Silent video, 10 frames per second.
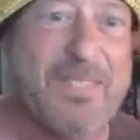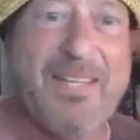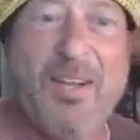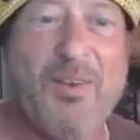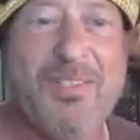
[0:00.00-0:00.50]

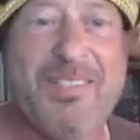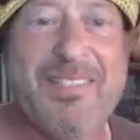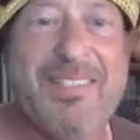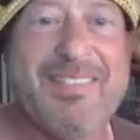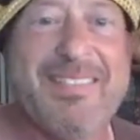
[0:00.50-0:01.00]
You know,
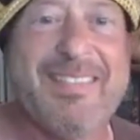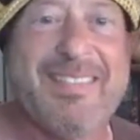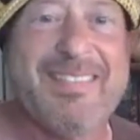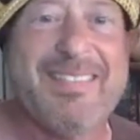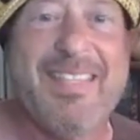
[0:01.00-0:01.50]

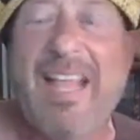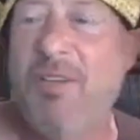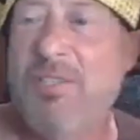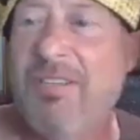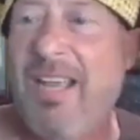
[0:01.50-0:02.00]

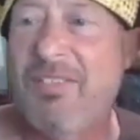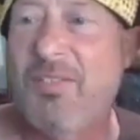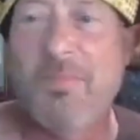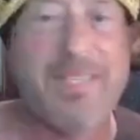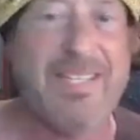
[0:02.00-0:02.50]
how's your house doing?